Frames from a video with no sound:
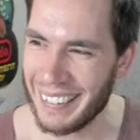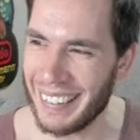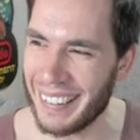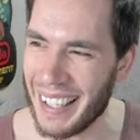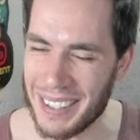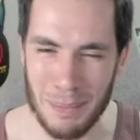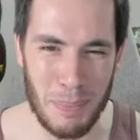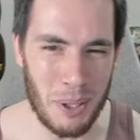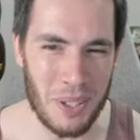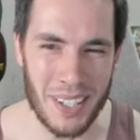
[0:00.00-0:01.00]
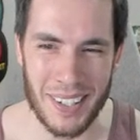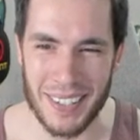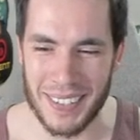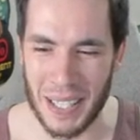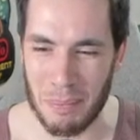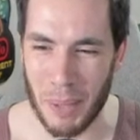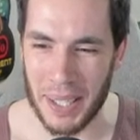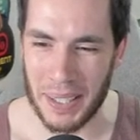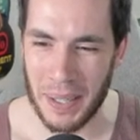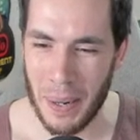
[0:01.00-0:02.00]
oh, that's the beauty of this thing,
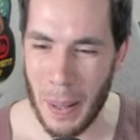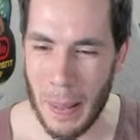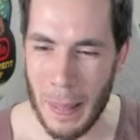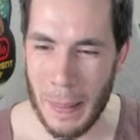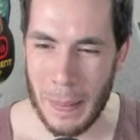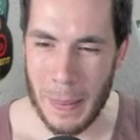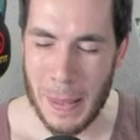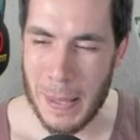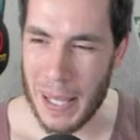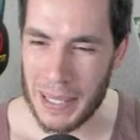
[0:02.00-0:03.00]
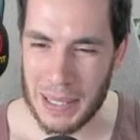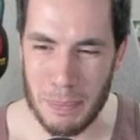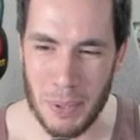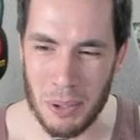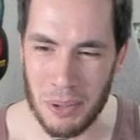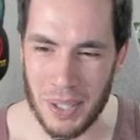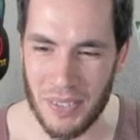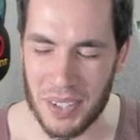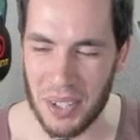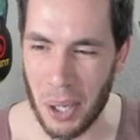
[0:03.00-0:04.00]
Mike. That's the beauty of
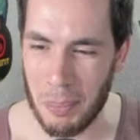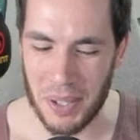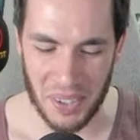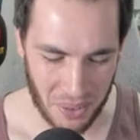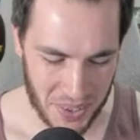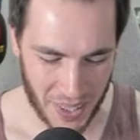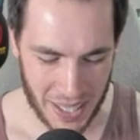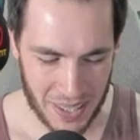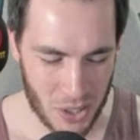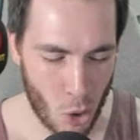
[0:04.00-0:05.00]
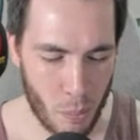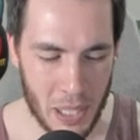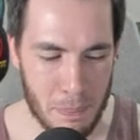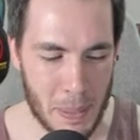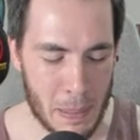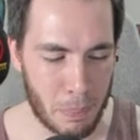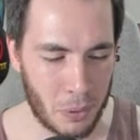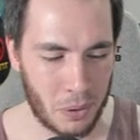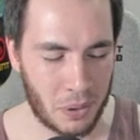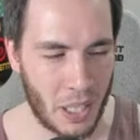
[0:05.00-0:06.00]
this hobby though, is like so many
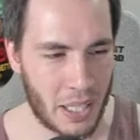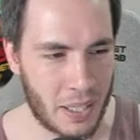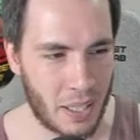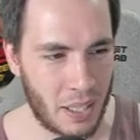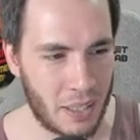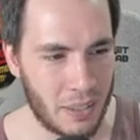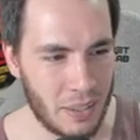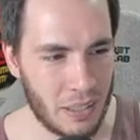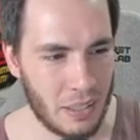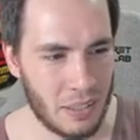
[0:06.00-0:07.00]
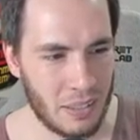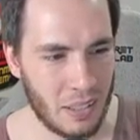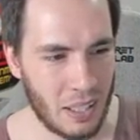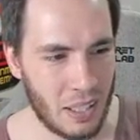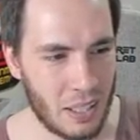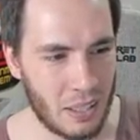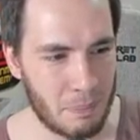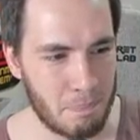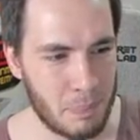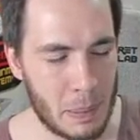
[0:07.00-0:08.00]
people like uh uh
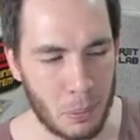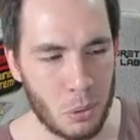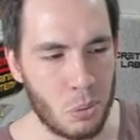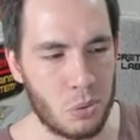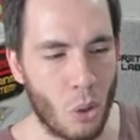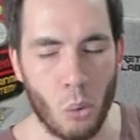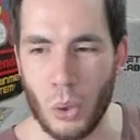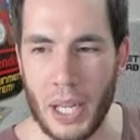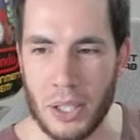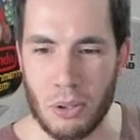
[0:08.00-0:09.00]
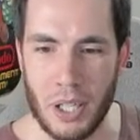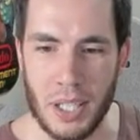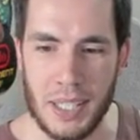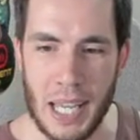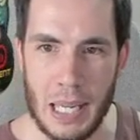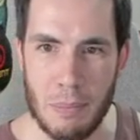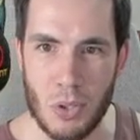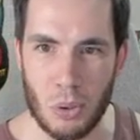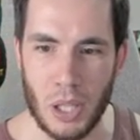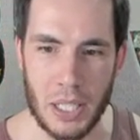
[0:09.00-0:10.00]
people who don't like graded games
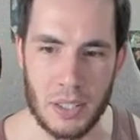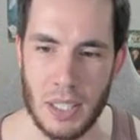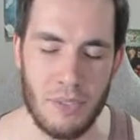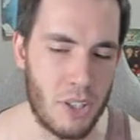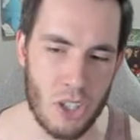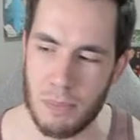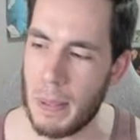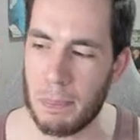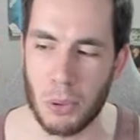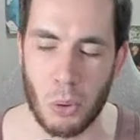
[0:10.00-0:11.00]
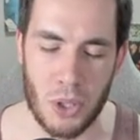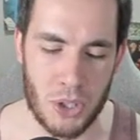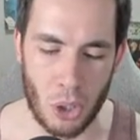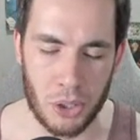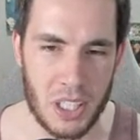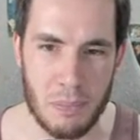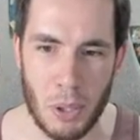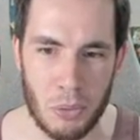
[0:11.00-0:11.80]
or like Fair even one. just people who are salty about